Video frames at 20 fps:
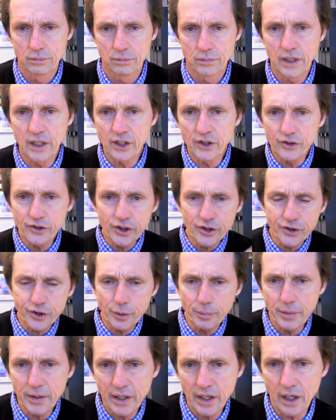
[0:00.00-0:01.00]
And is this the
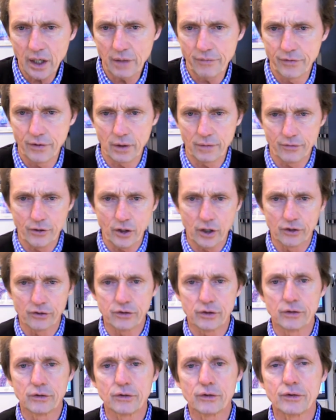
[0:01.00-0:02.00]
behavior of
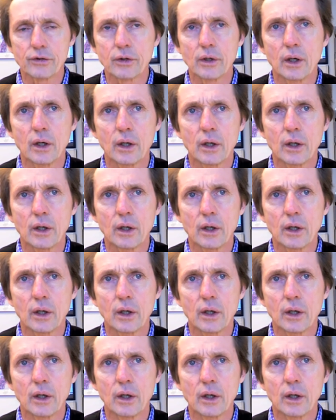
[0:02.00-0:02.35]
Christians?